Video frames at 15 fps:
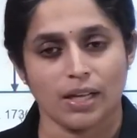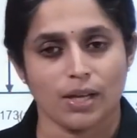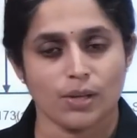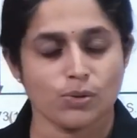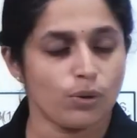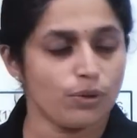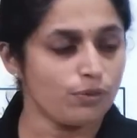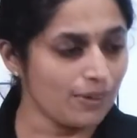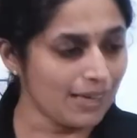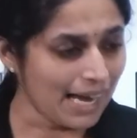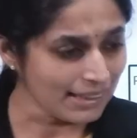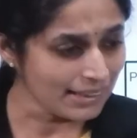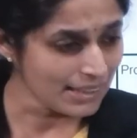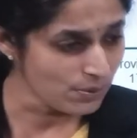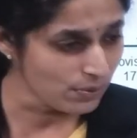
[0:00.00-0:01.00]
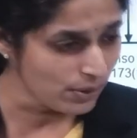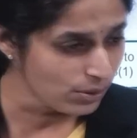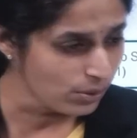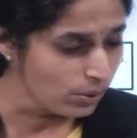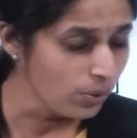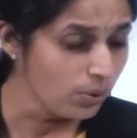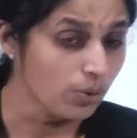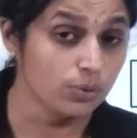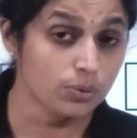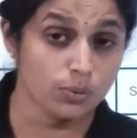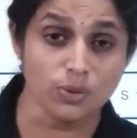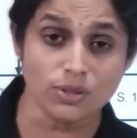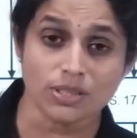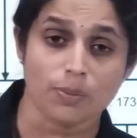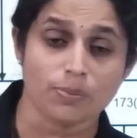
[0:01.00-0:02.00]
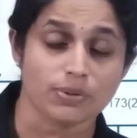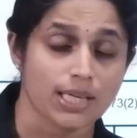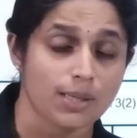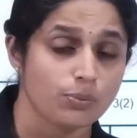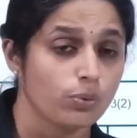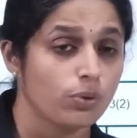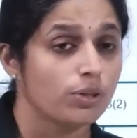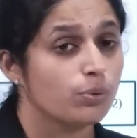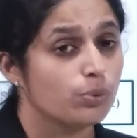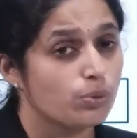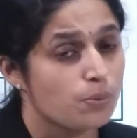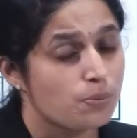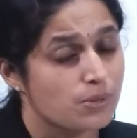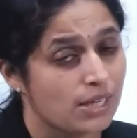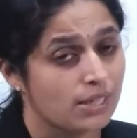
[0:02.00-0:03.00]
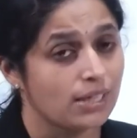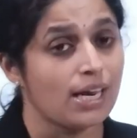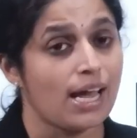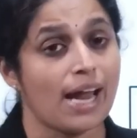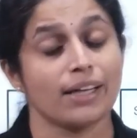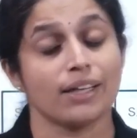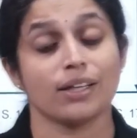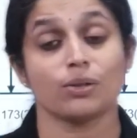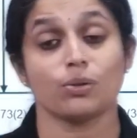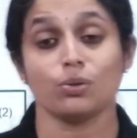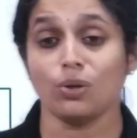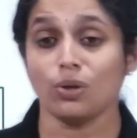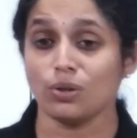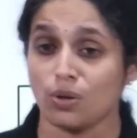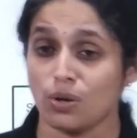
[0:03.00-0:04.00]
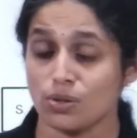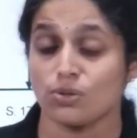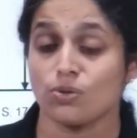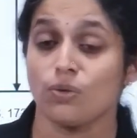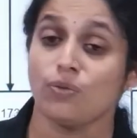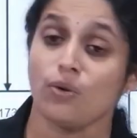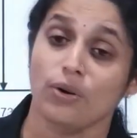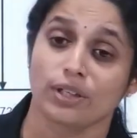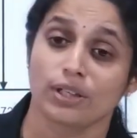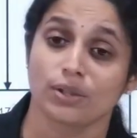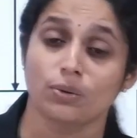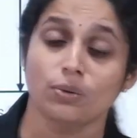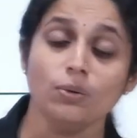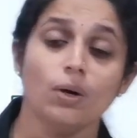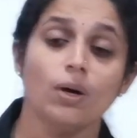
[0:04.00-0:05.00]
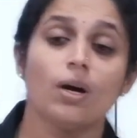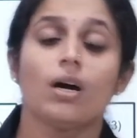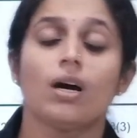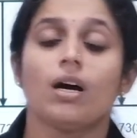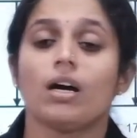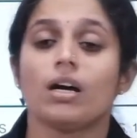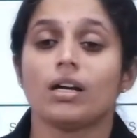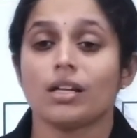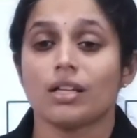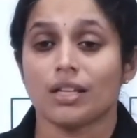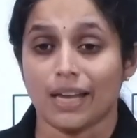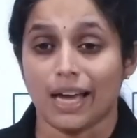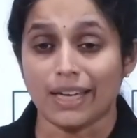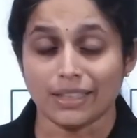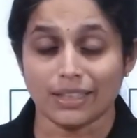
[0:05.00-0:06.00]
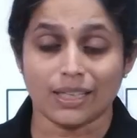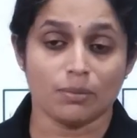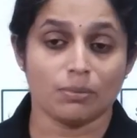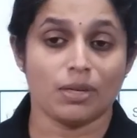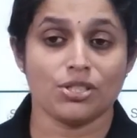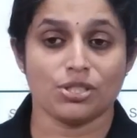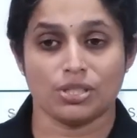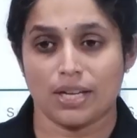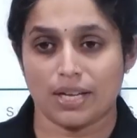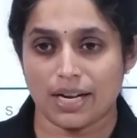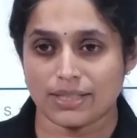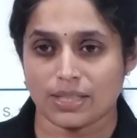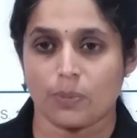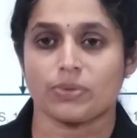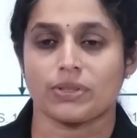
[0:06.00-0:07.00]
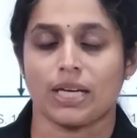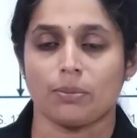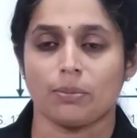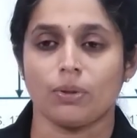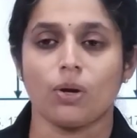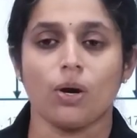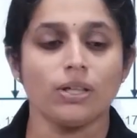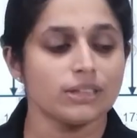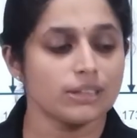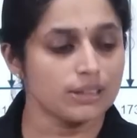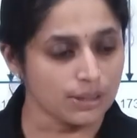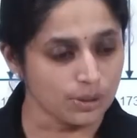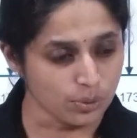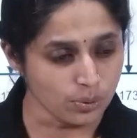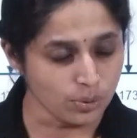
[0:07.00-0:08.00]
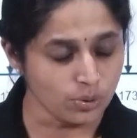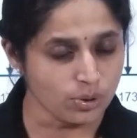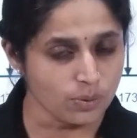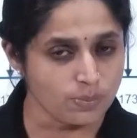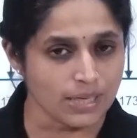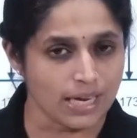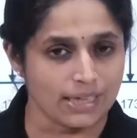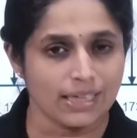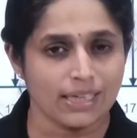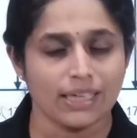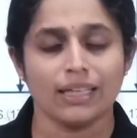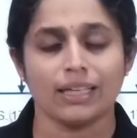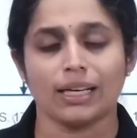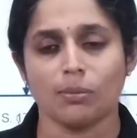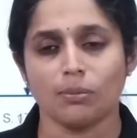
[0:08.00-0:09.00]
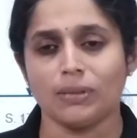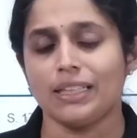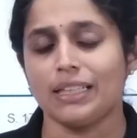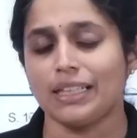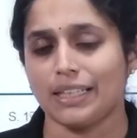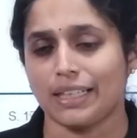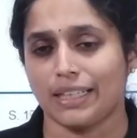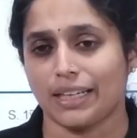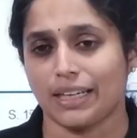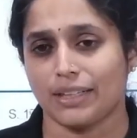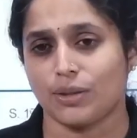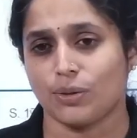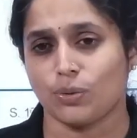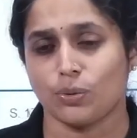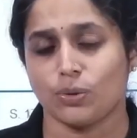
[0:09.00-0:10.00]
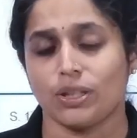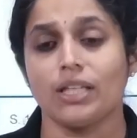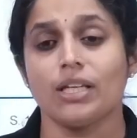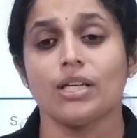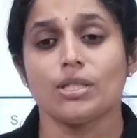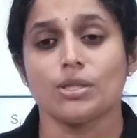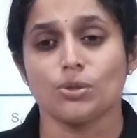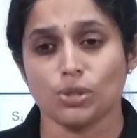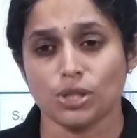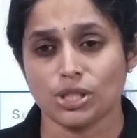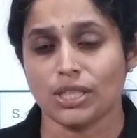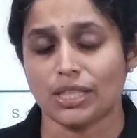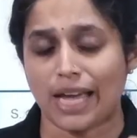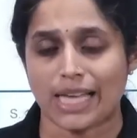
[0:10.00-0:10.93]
So, if you like this video, do subscribe to our YouTube channel and do not also forget to like, comment, share and subscribe, because this is a new YouTube channel completely dedicated to the judiciary